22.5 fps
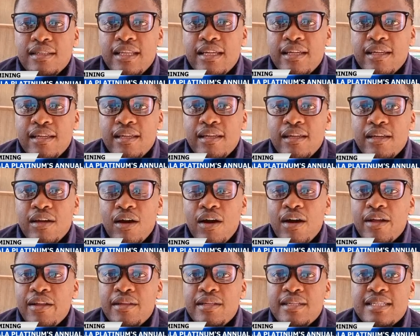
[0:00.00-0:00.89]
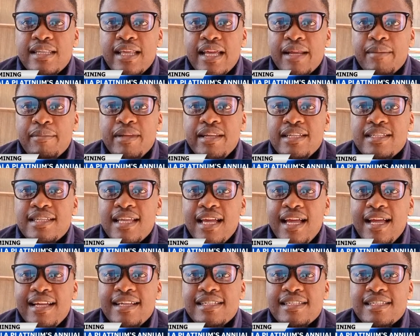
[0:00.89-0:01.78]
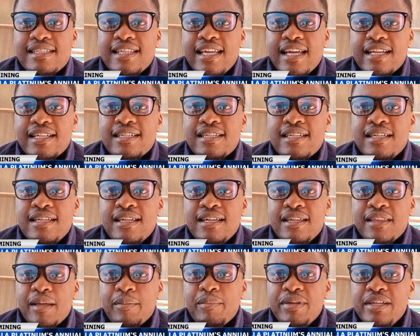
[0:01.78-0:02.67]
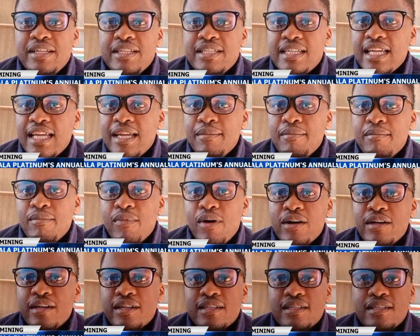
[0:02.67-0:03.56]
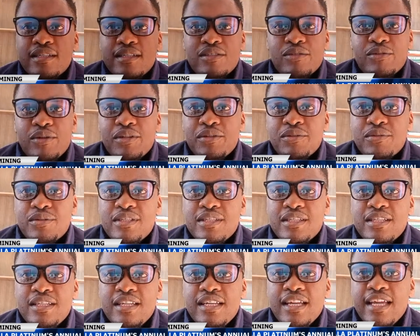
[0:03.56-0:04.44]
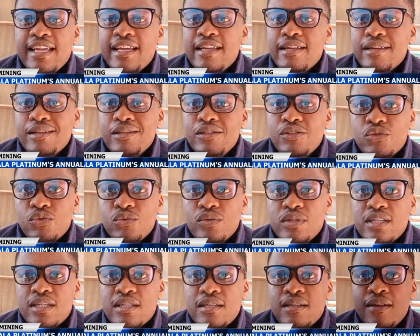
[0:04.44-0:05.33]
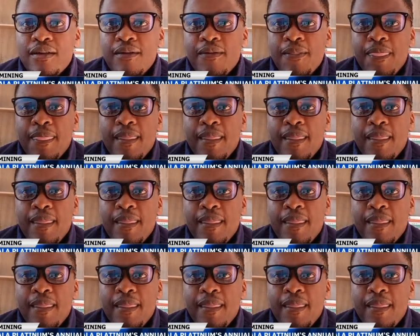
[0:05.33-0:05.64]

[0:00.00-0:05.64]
there aren't that many signs that the PGA market is going to see a green shoot.